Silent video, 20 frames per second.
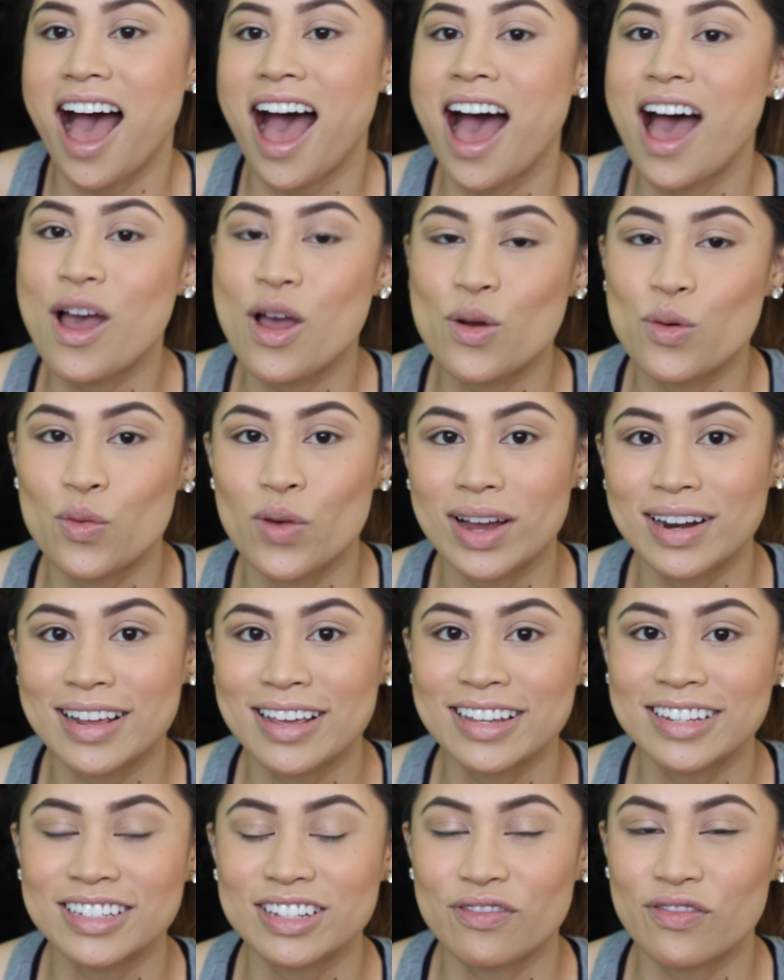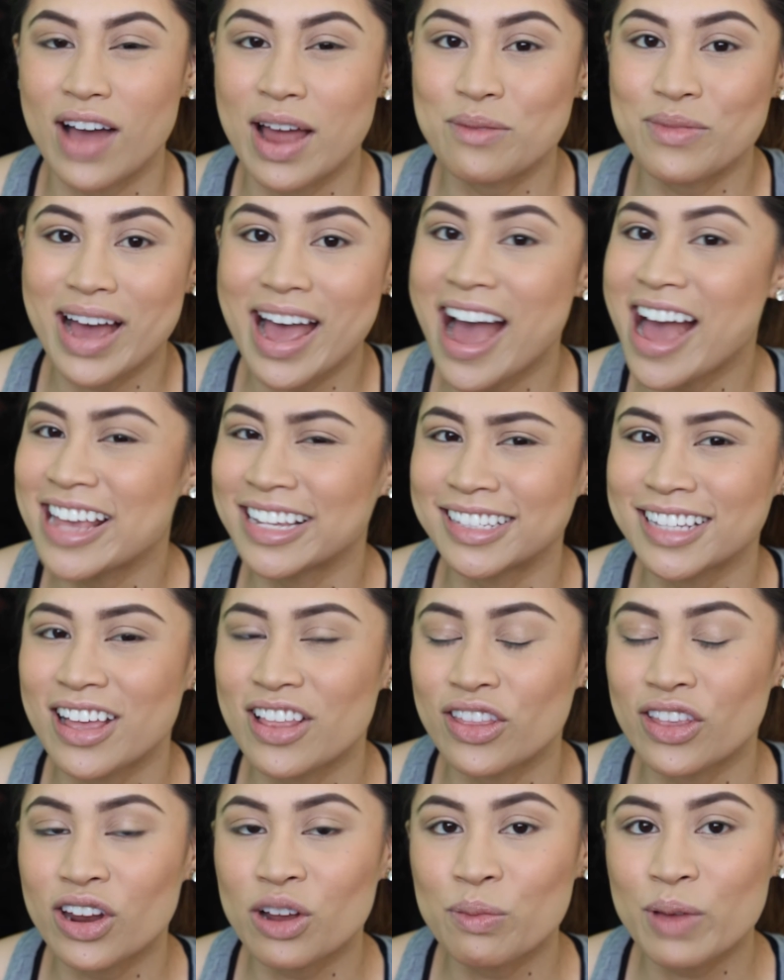I wanna define my eyes
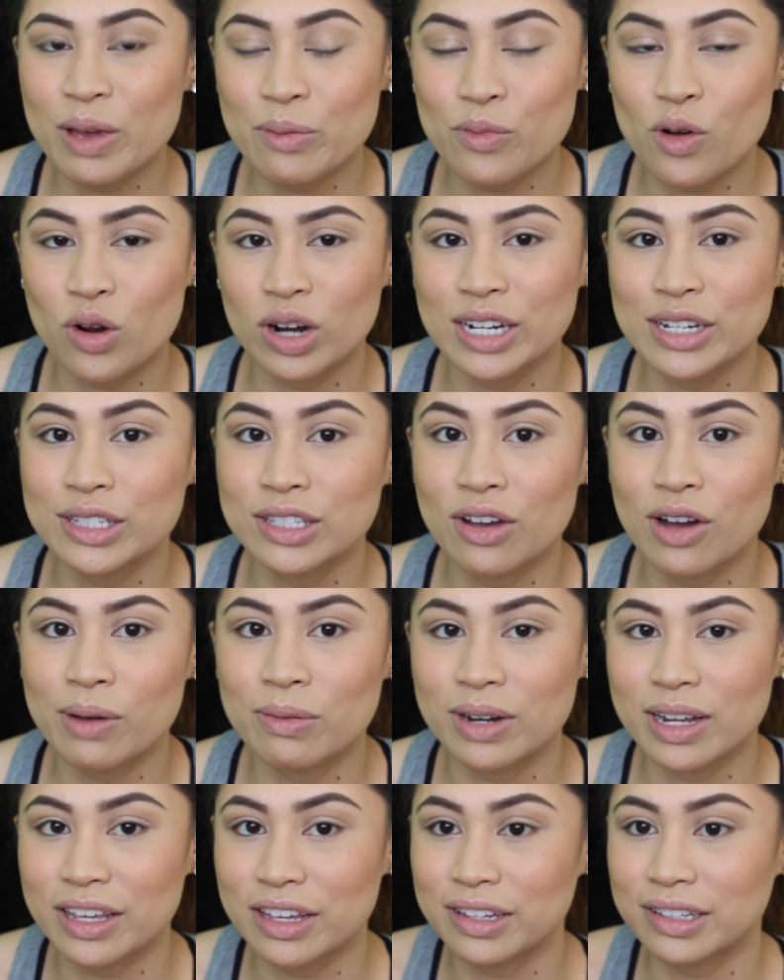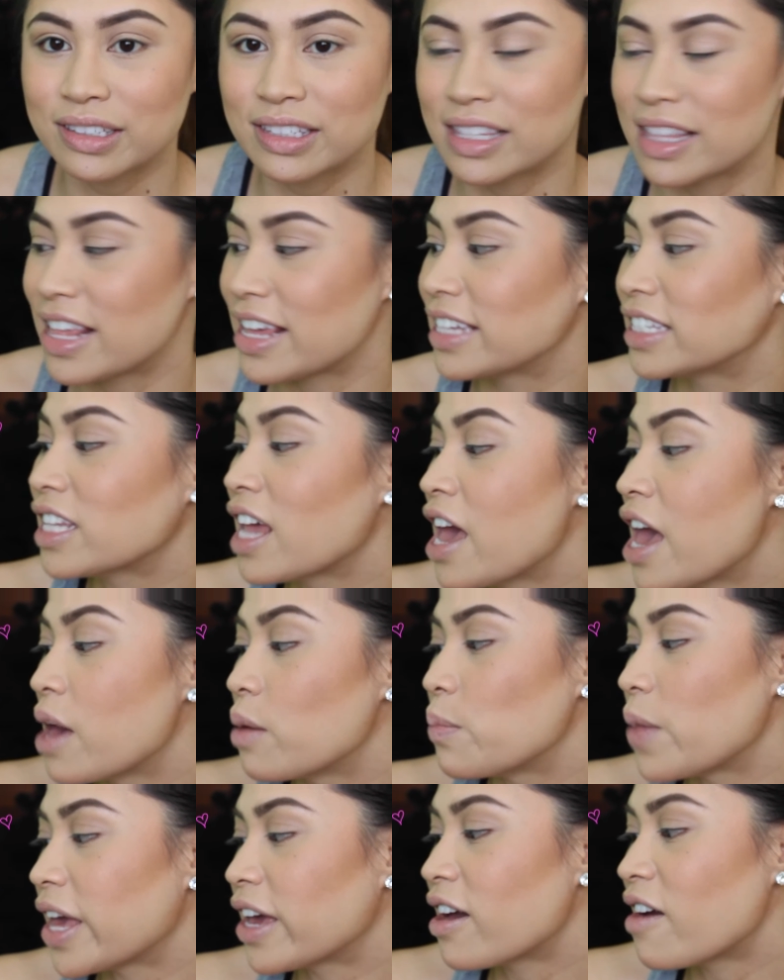a little bit more, so I'm gonna use this
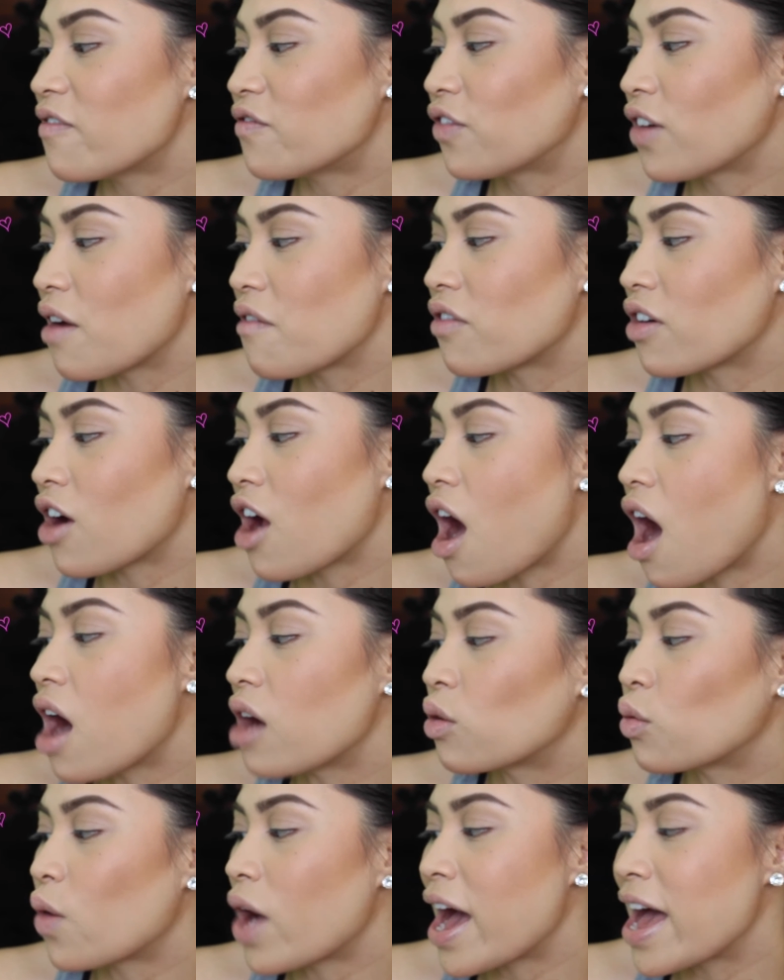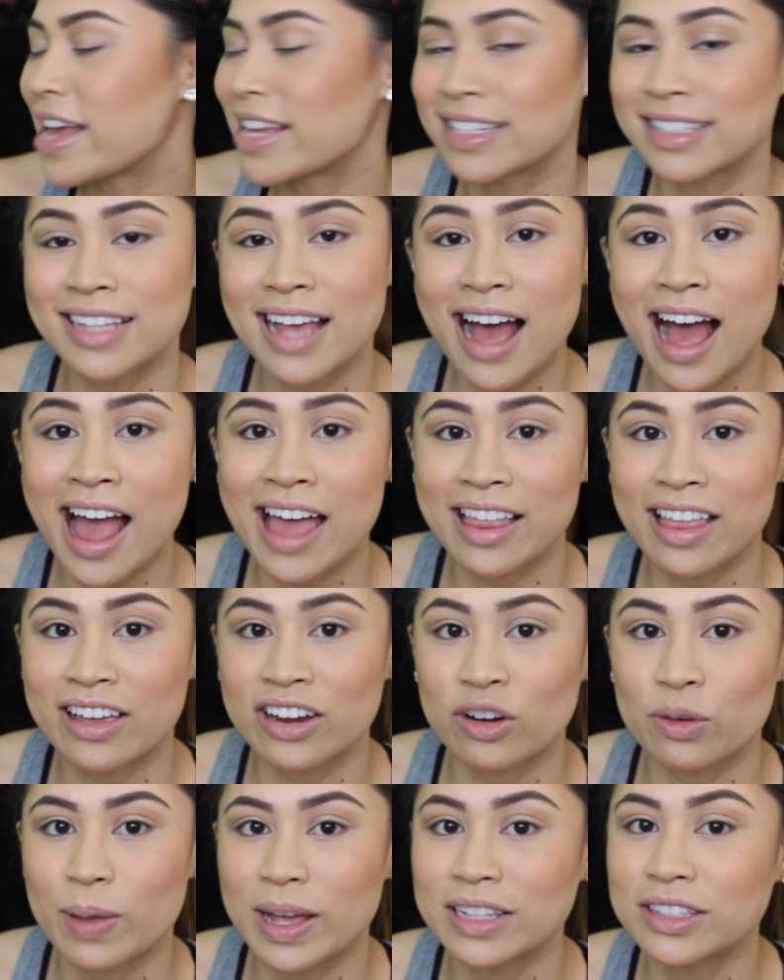Makeup Forever Aqua Eyes
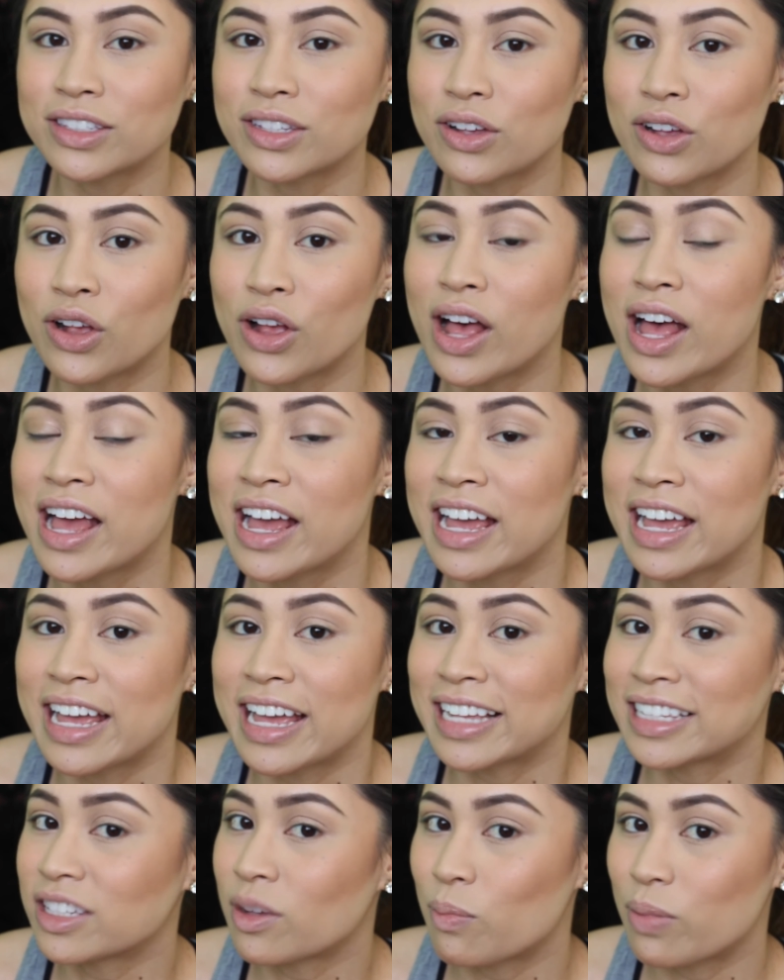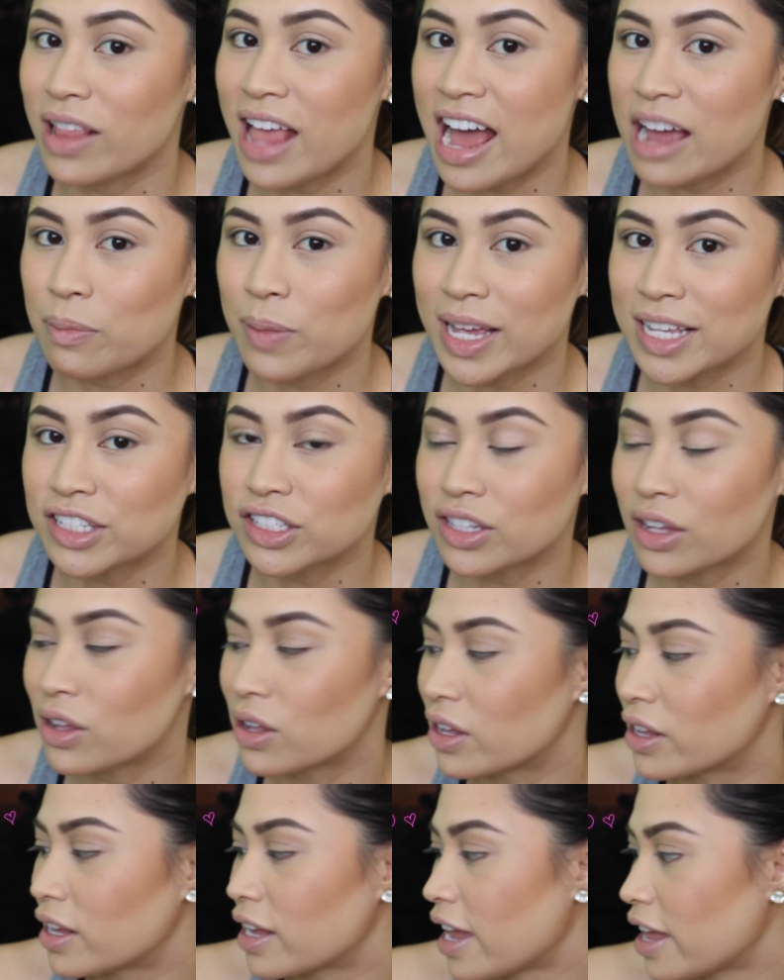Eyeliner Pencil. It's a black
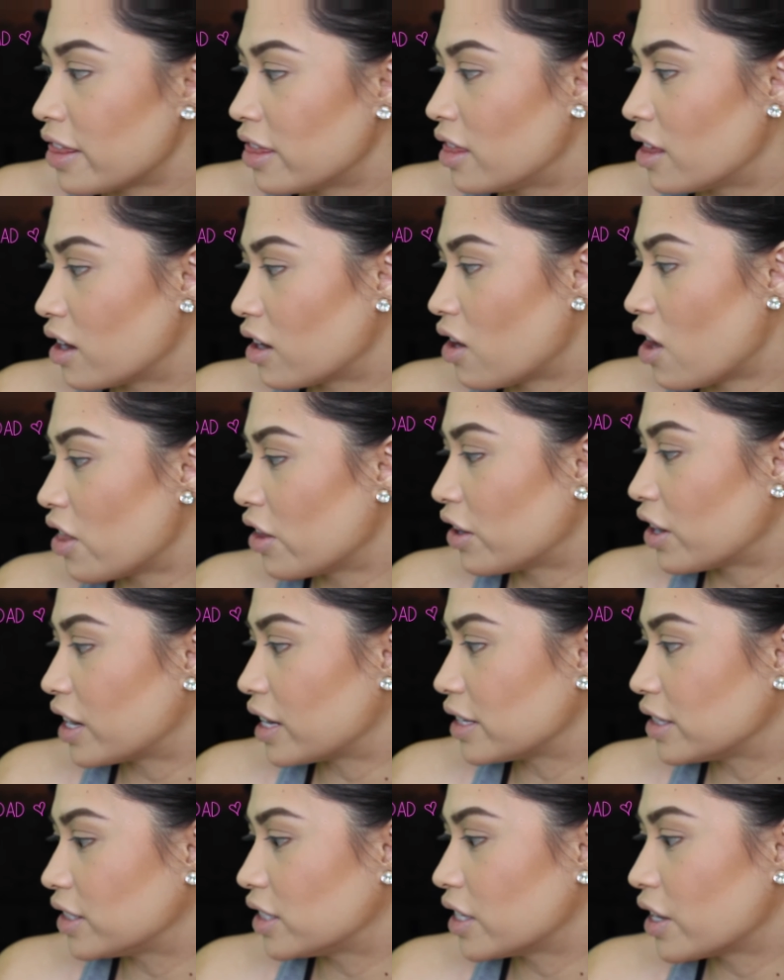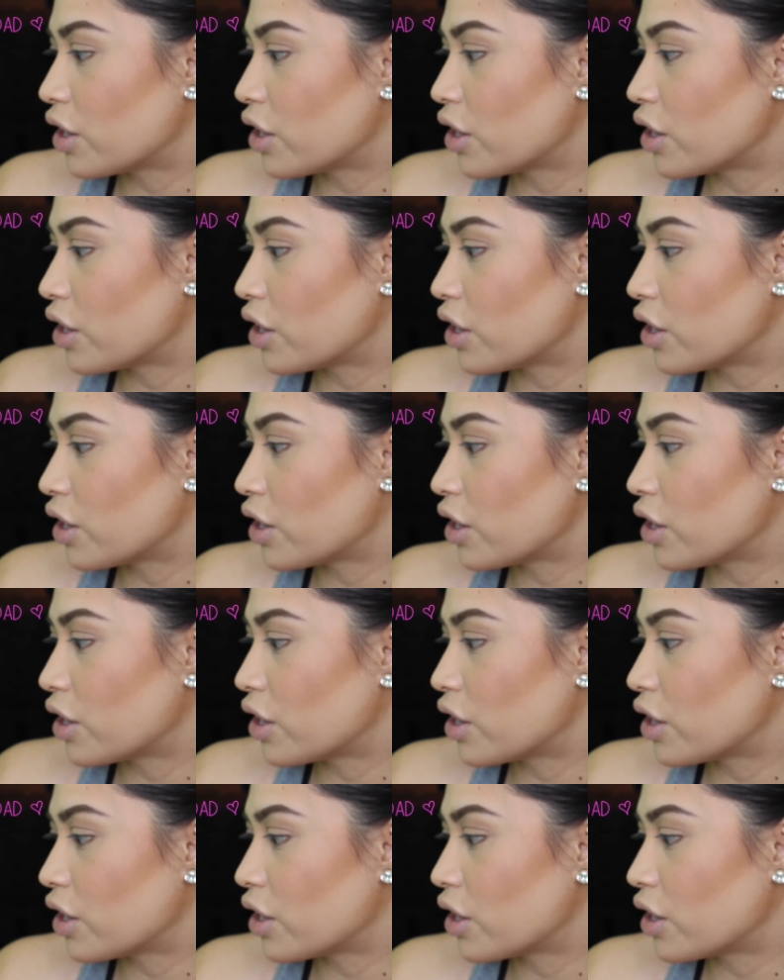pencil, the color is